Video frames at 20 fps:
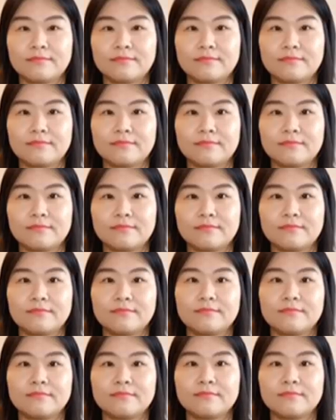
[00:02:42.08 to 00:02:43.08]

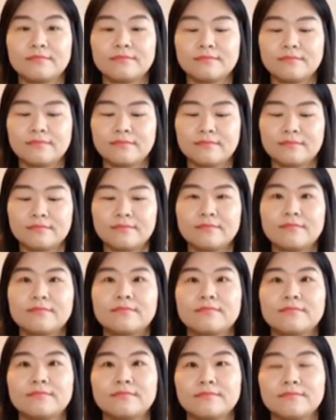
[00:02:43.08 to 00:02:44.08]

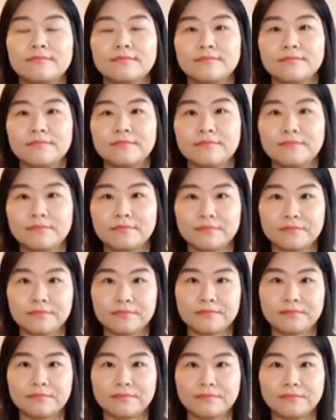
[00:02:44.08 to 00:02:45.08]

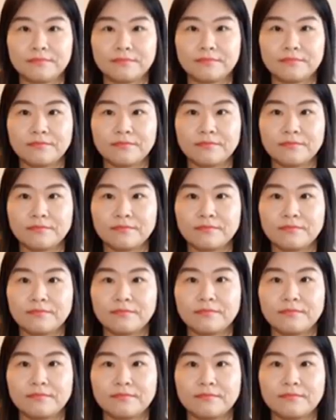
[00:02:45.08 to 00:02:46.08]

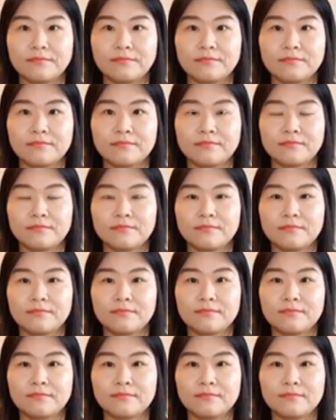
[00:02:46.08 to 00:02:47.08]

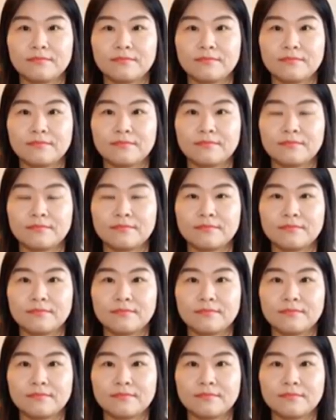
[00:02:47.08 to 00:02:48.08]

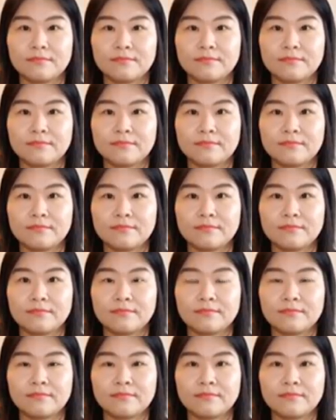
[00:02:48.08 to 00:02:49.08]

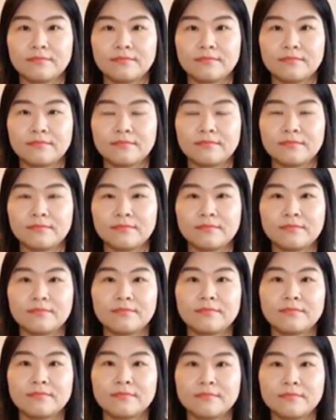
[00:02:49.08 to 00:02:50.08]
This person isn't speaking.